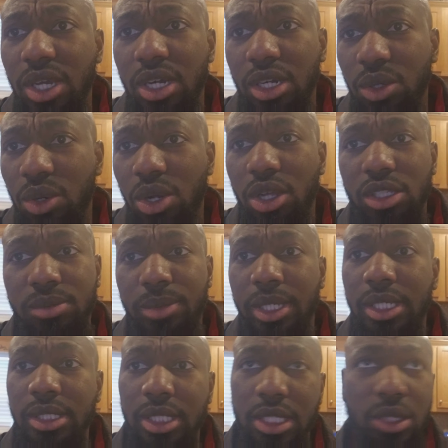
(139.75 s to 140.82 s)
got a crawl
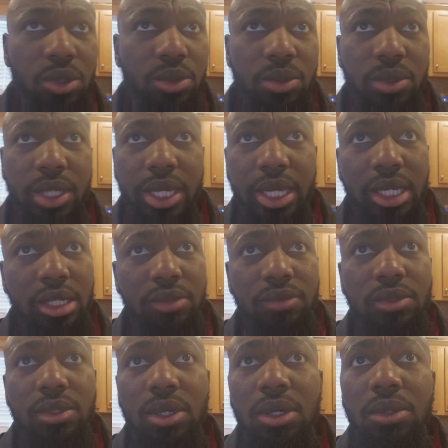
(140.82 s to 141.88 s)
space, they go through that.
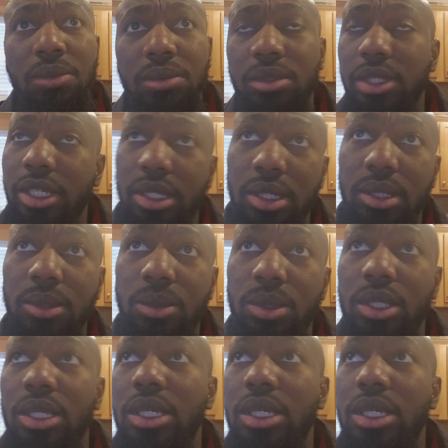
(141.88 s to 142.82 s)
If you don't, they don't.